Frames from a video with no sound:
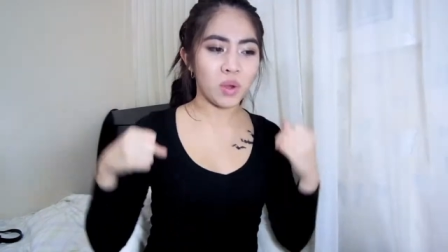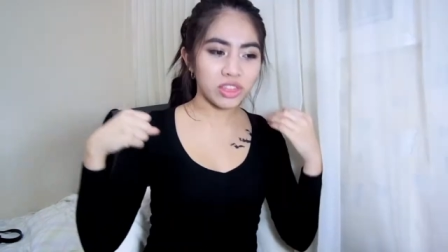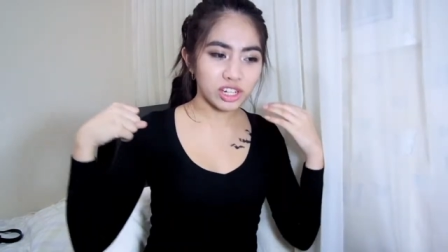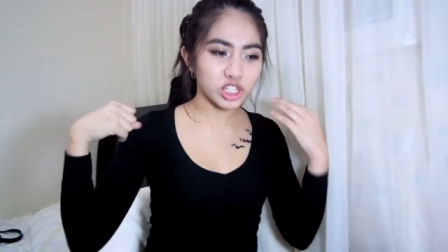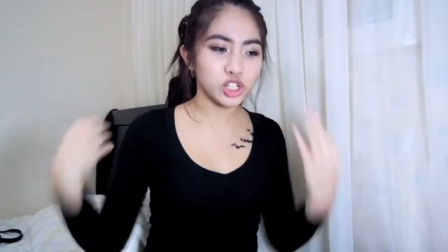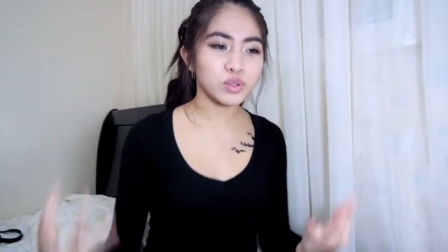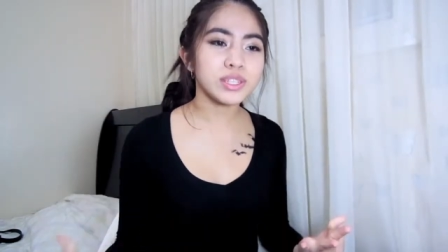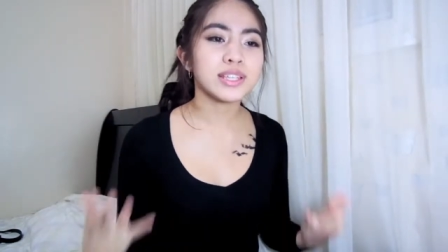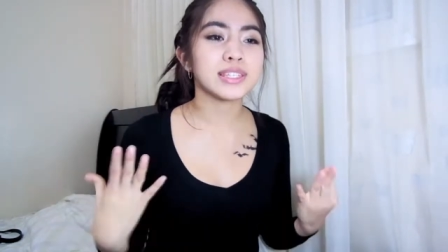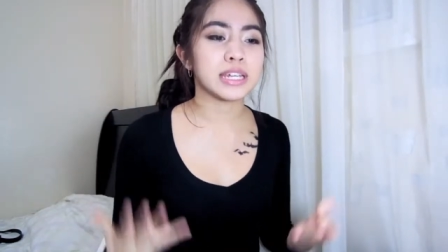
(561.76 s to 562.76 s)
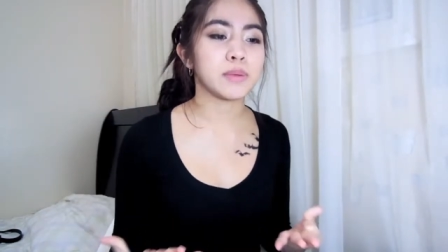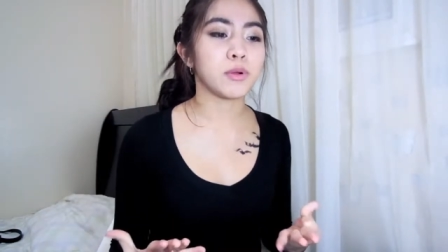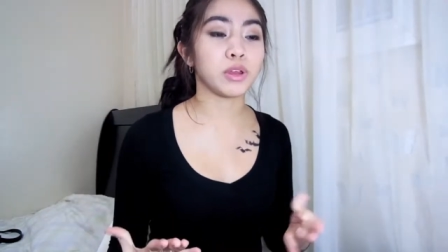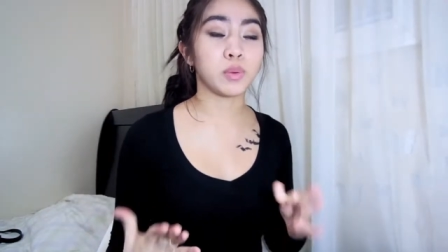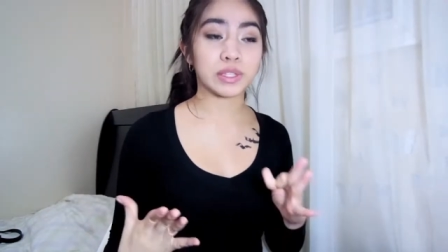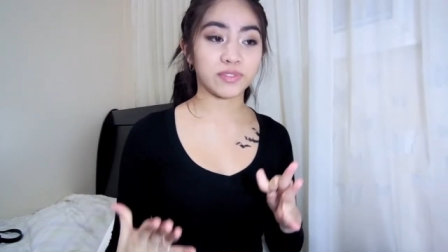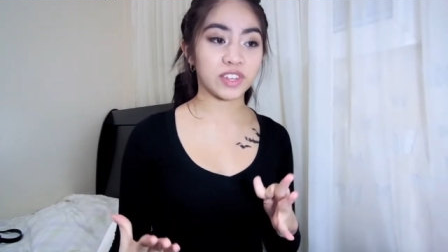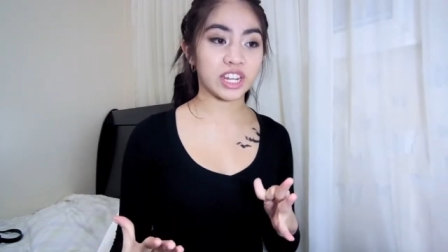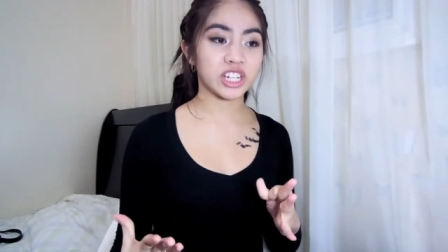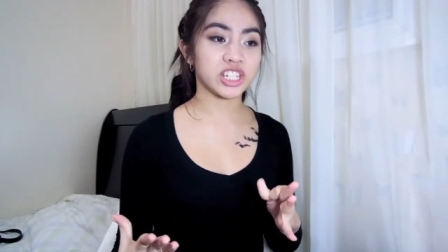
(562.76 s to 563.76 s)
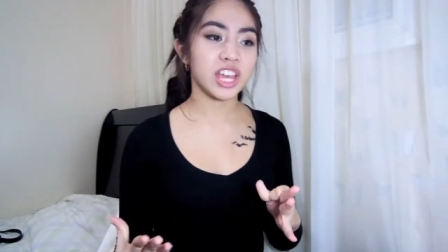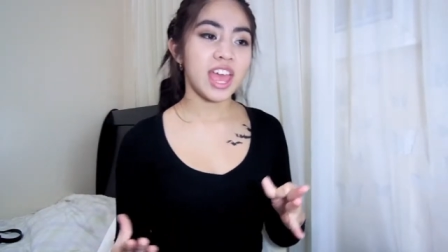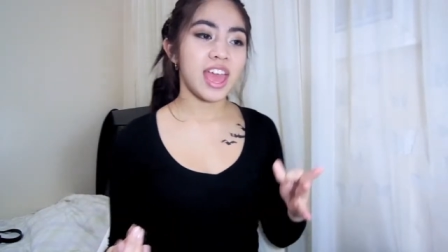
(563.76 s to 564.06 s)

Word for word: When the choosing ceremony was finished,